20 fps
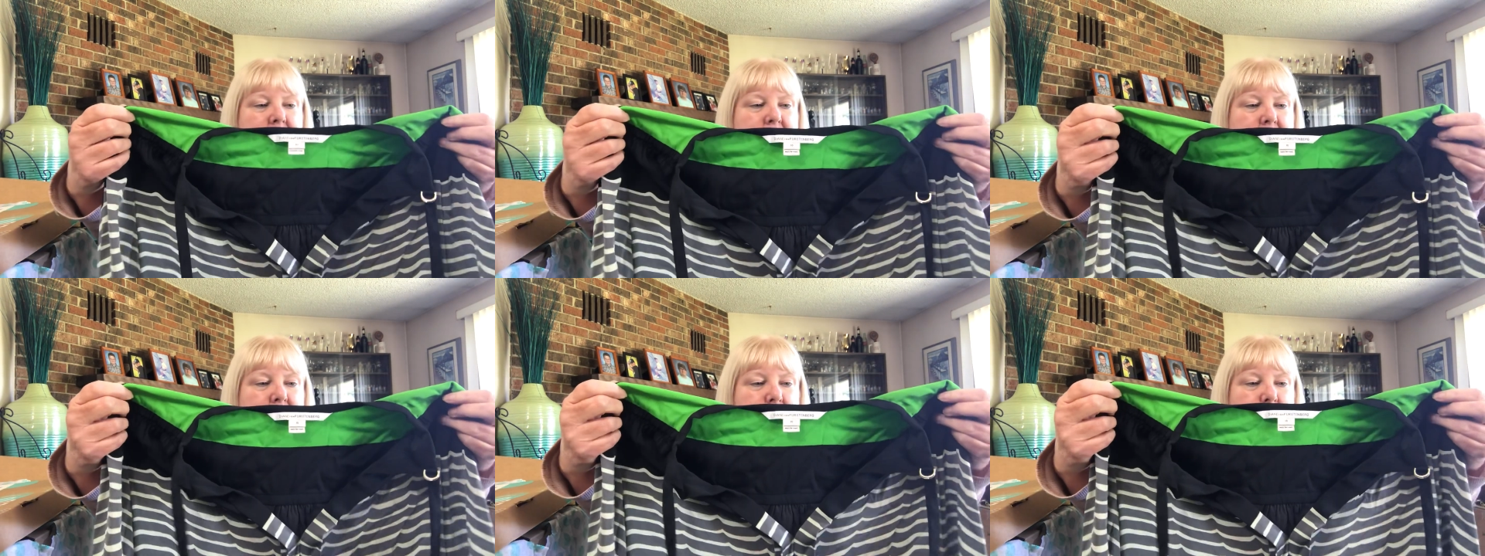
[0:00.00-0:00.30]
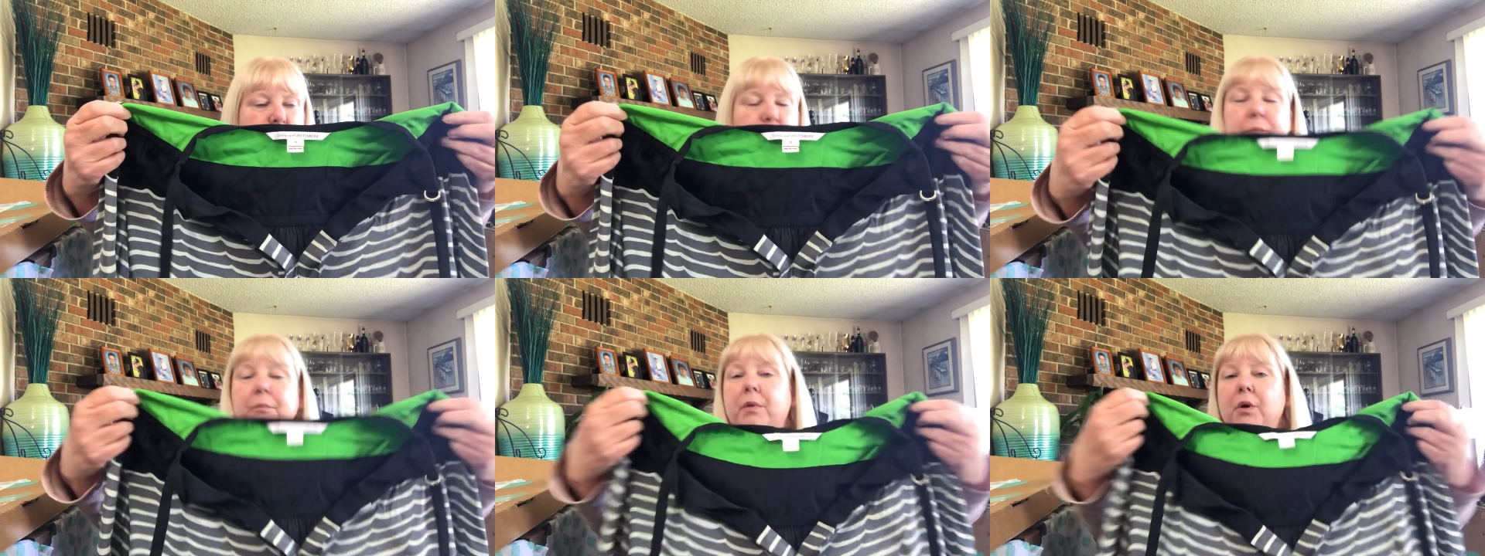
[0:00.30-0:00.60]
I
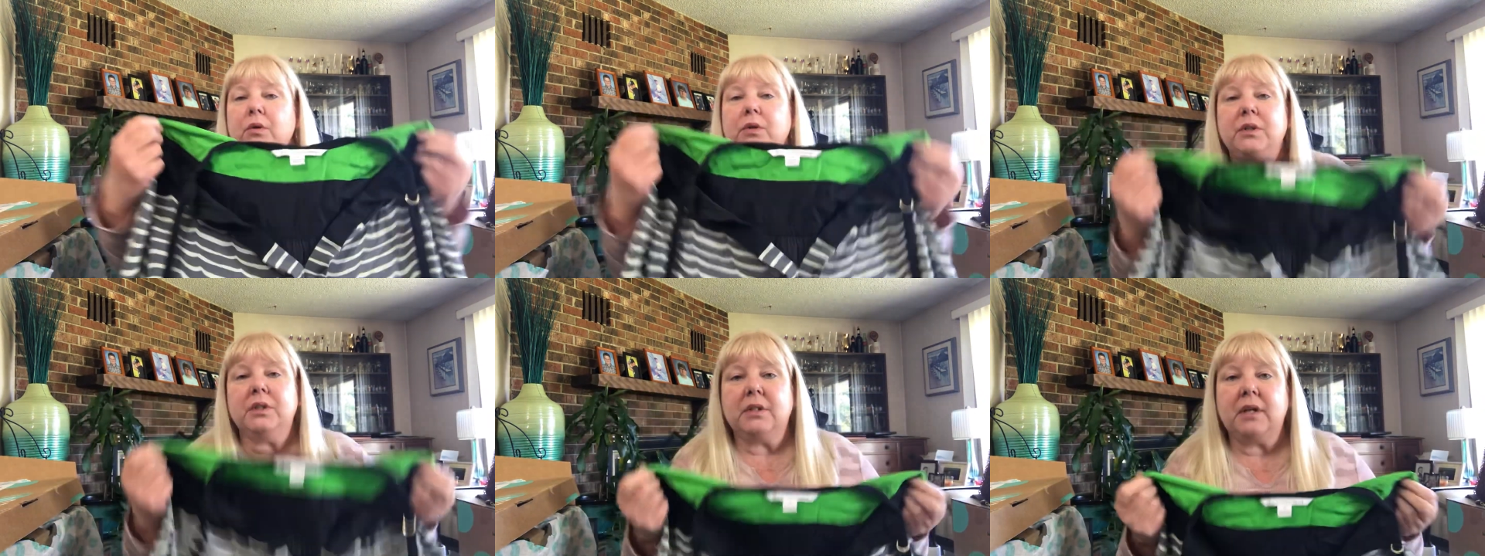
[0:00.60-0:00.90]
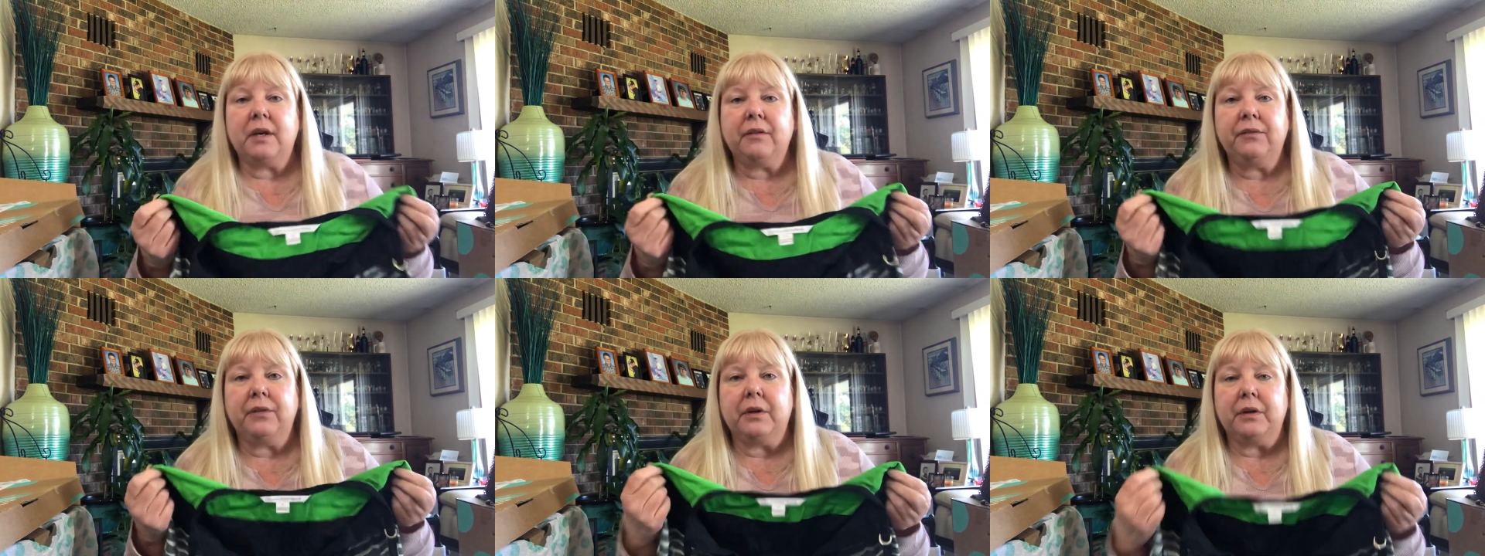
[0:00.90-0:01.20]
will most
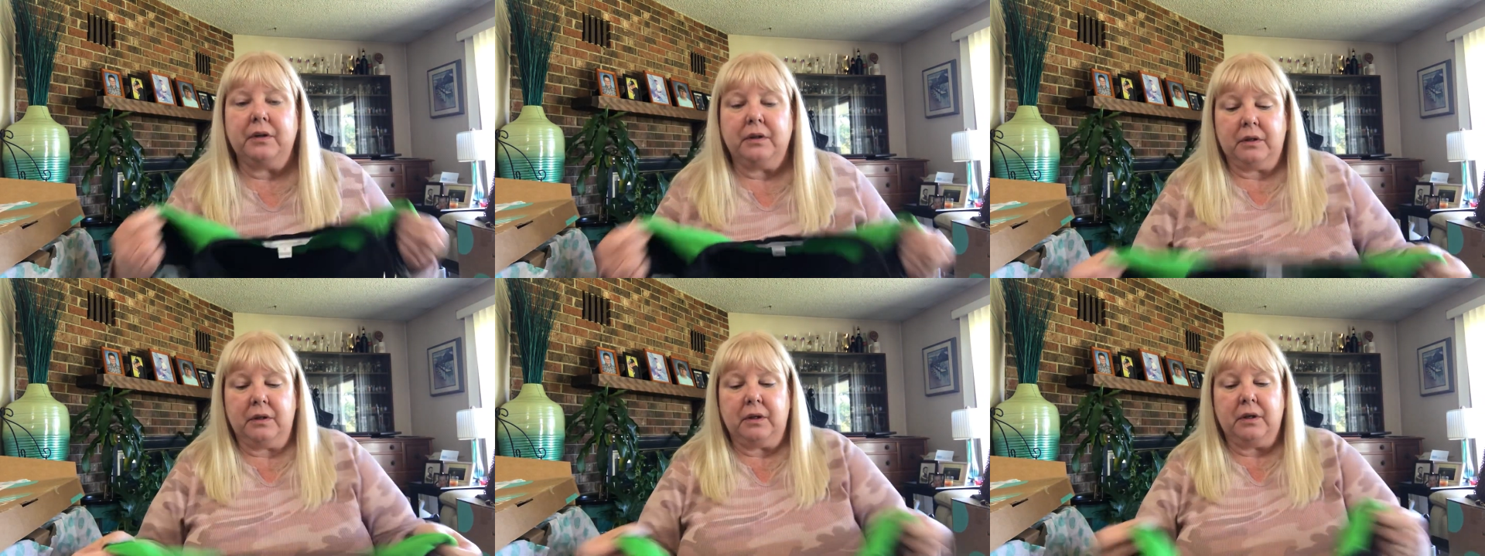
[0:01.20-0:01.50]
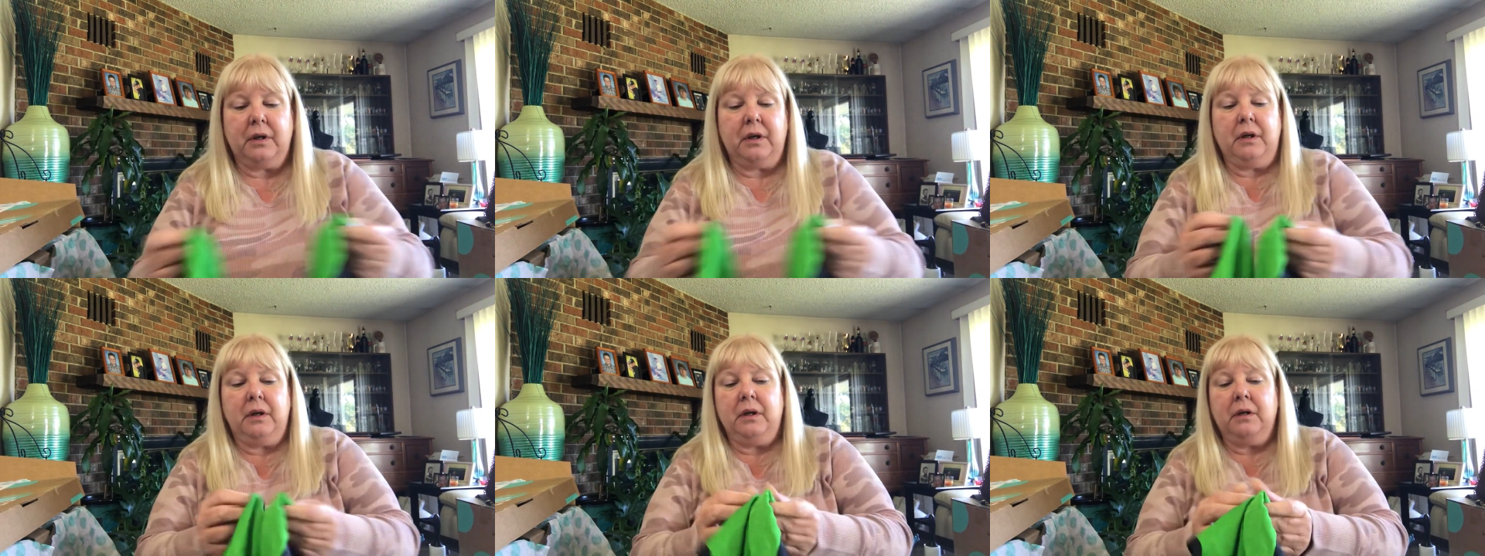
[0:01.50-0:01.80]

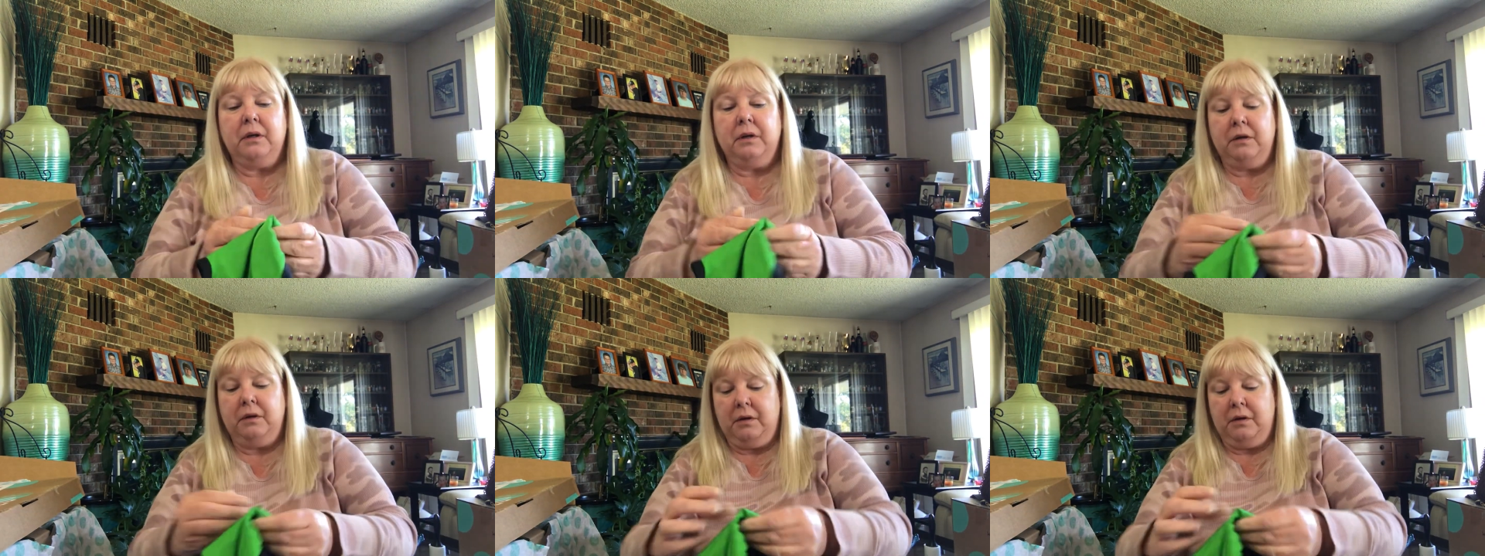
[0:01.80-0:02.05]
definitely